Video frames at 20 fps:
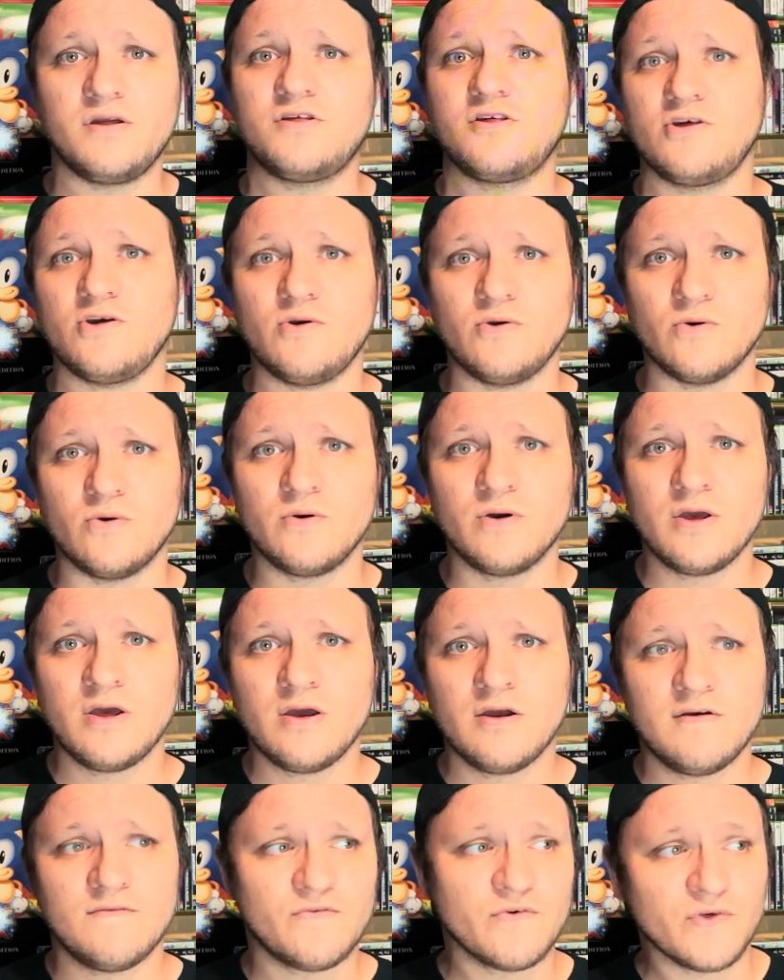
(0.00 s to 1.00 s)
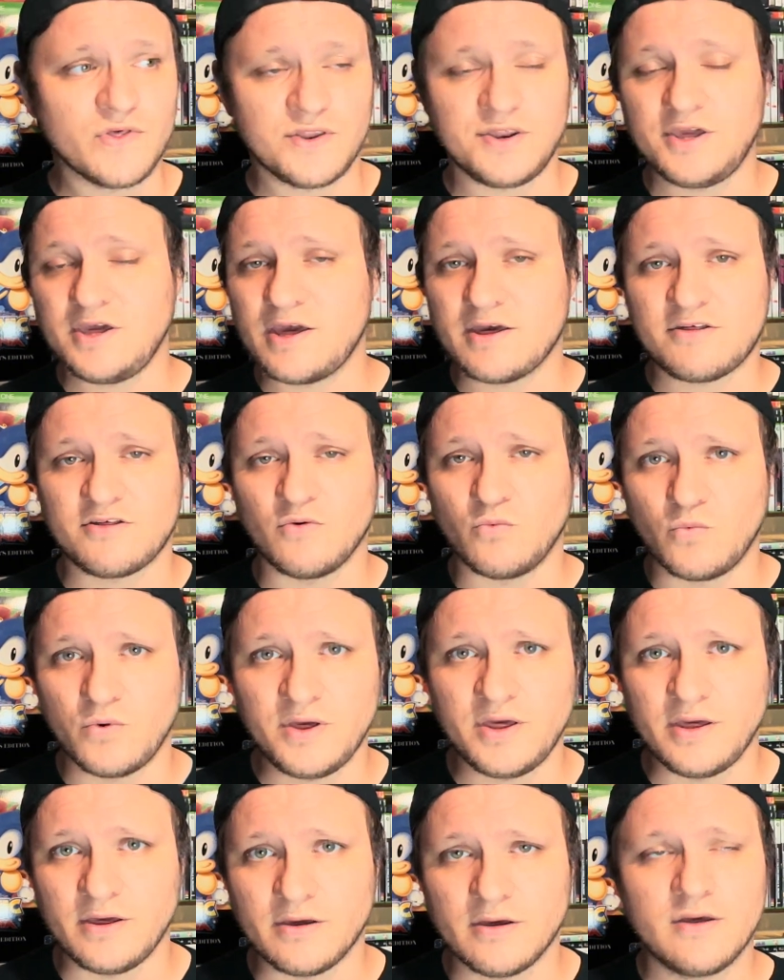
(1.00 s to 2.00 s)
2 for the DS and
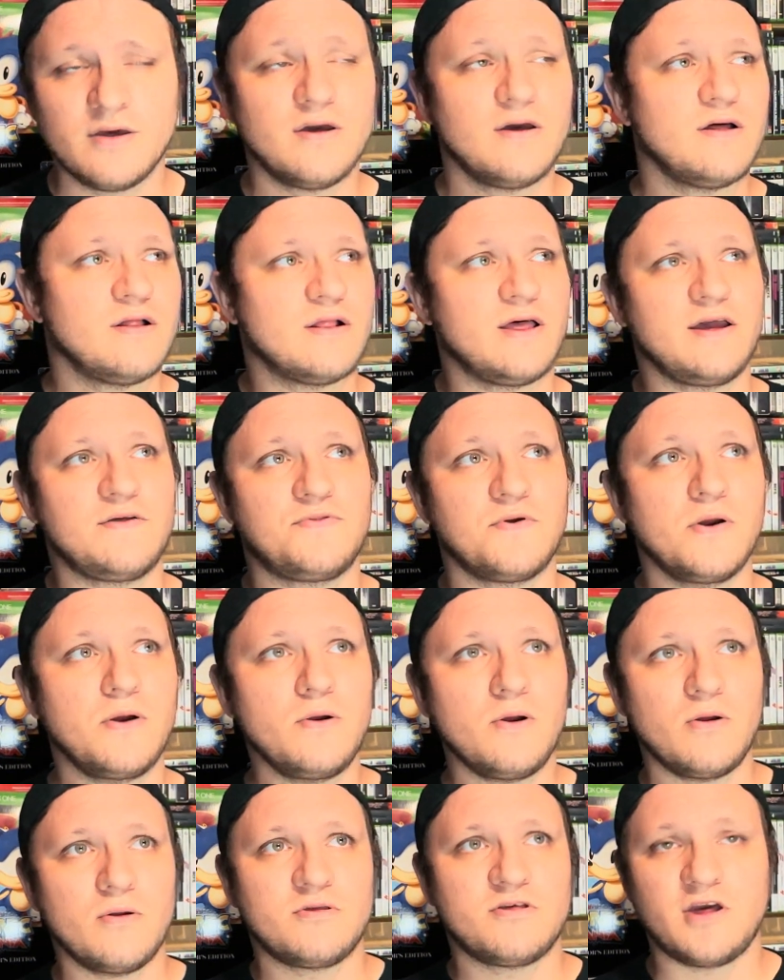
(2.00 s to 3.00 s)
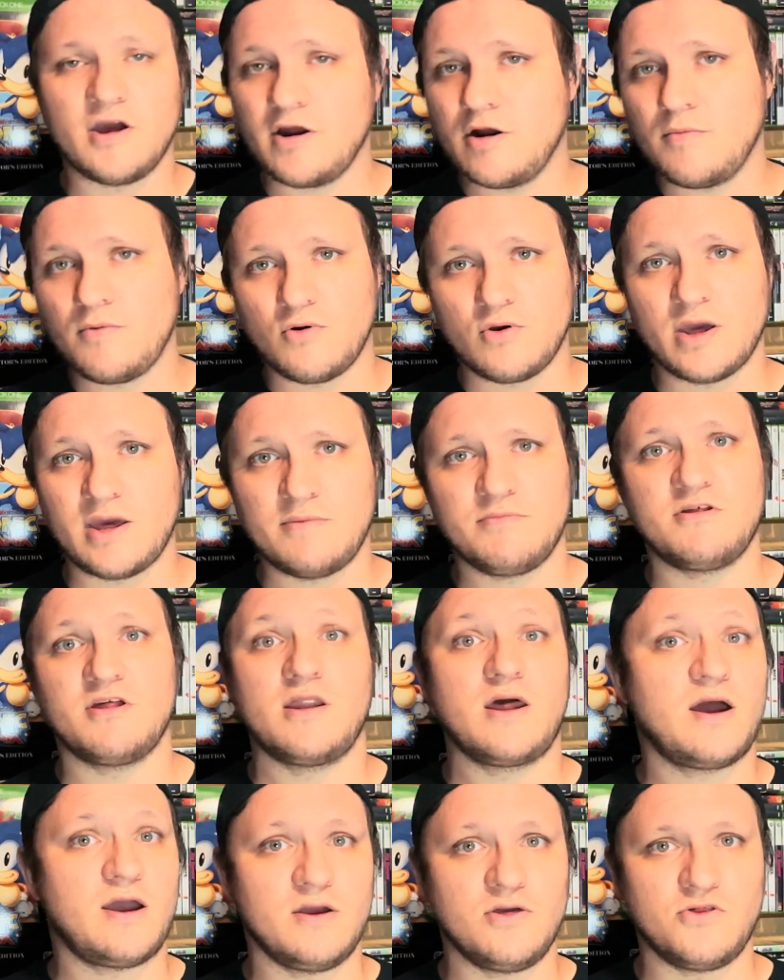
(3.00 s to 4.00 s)
Wii. Like there are terrible games that
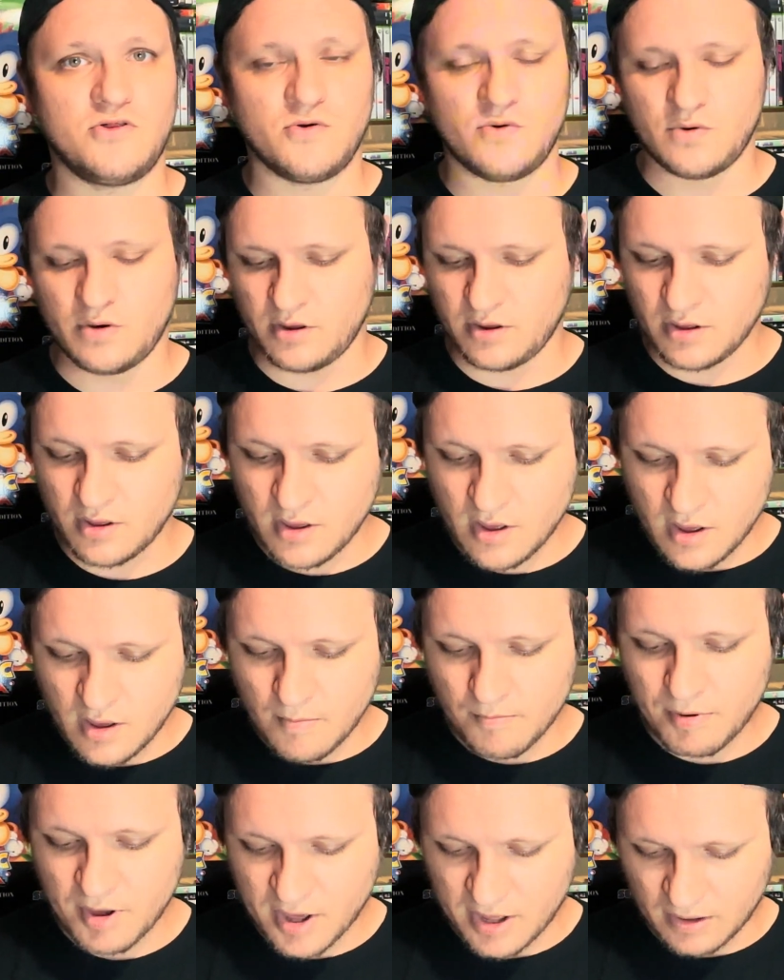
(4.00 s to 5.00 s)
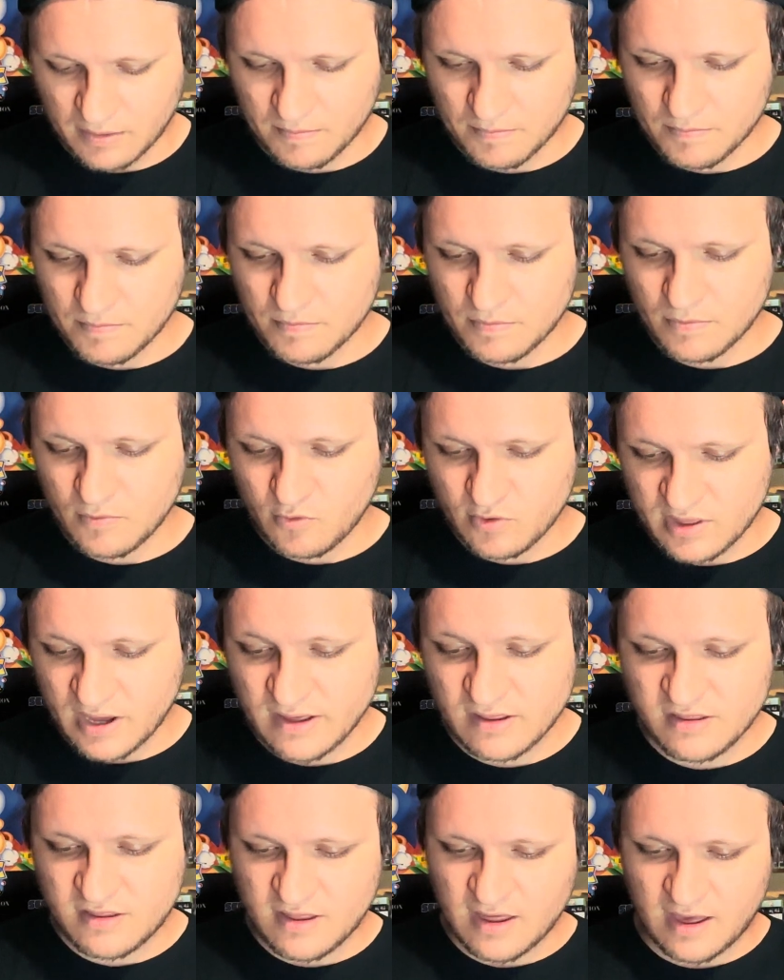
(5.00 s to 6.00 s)
I enjoy. But with that
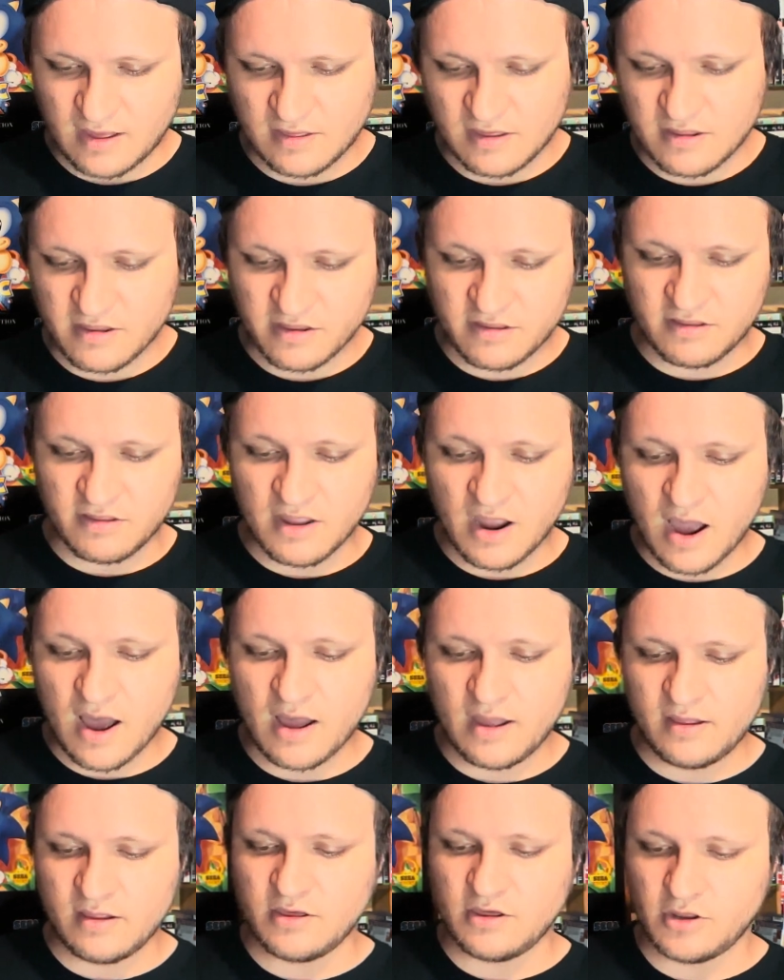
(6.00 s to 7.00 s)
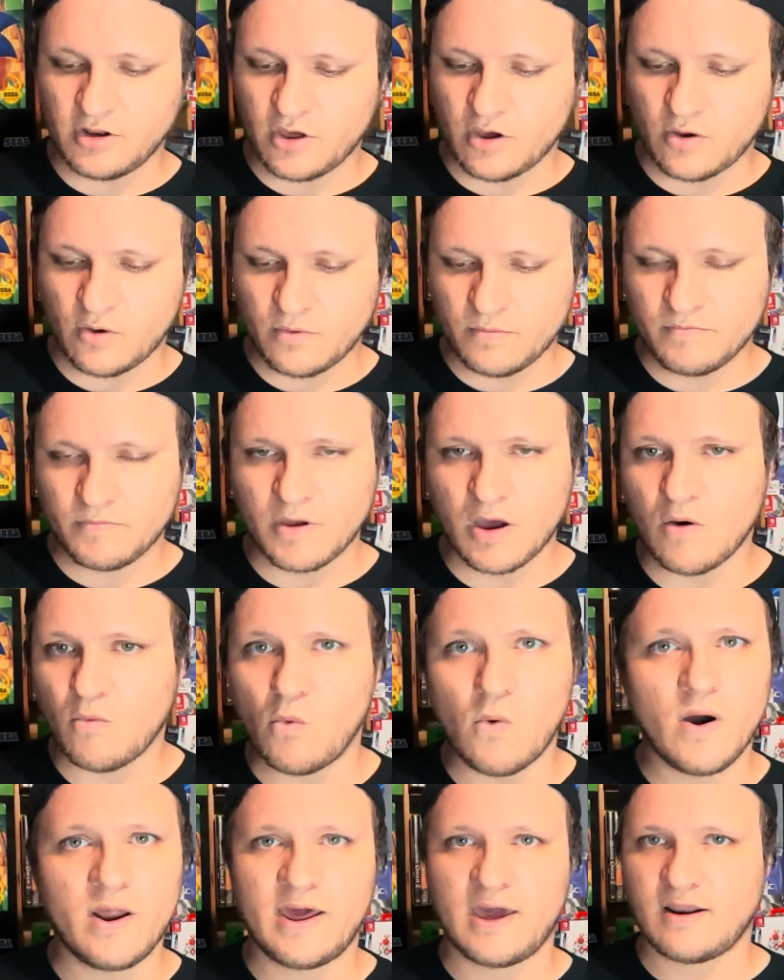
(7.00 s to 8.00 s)
said, this is not, you know, a
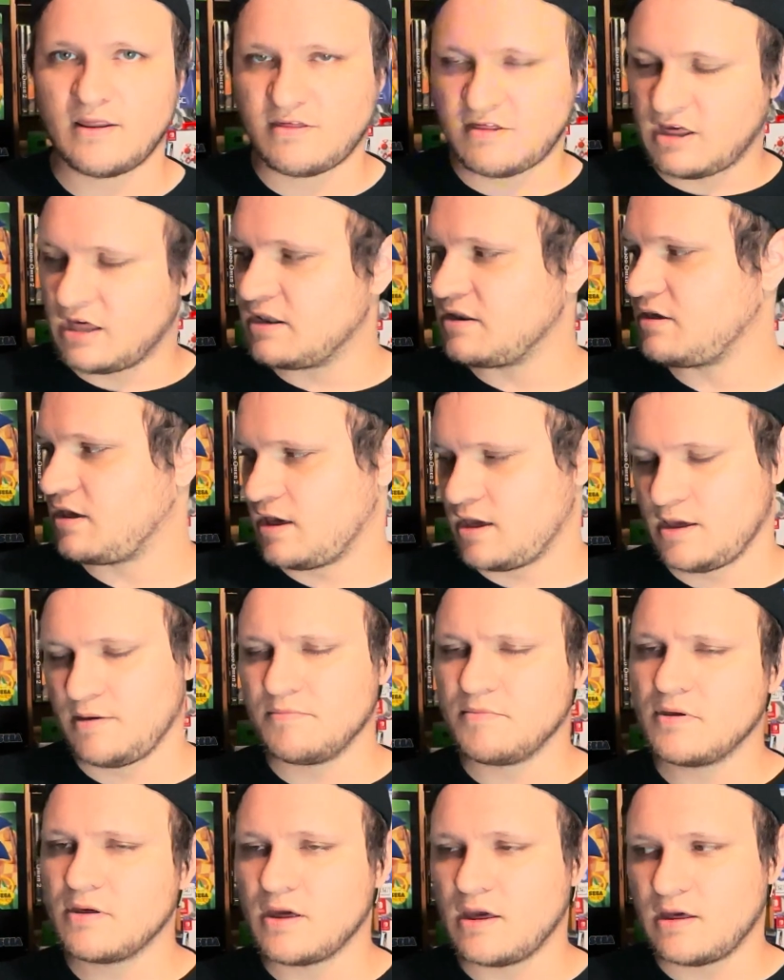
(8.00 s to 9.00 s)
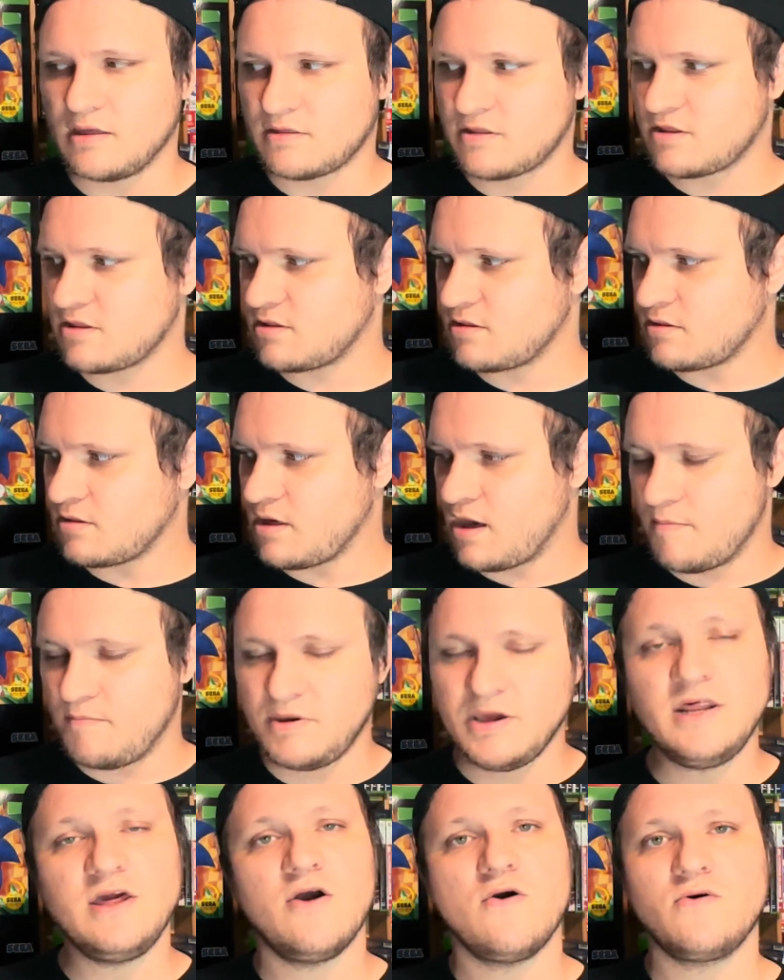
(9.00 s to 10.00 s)
1 out of 10 game. It's a
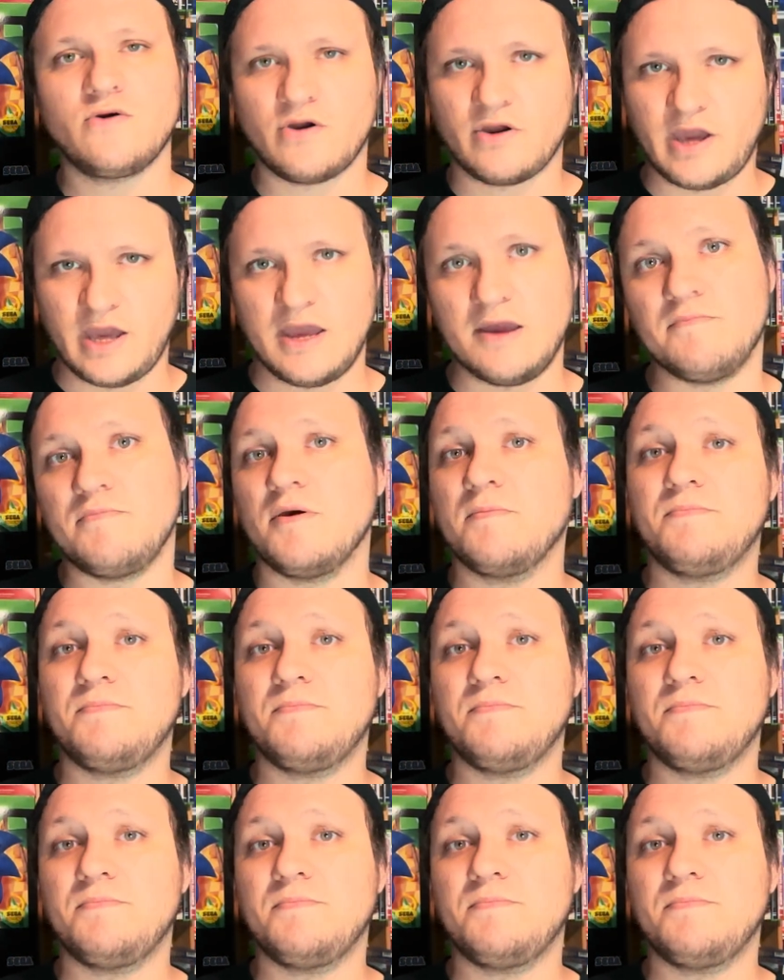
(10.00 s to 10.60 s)
mediocre game that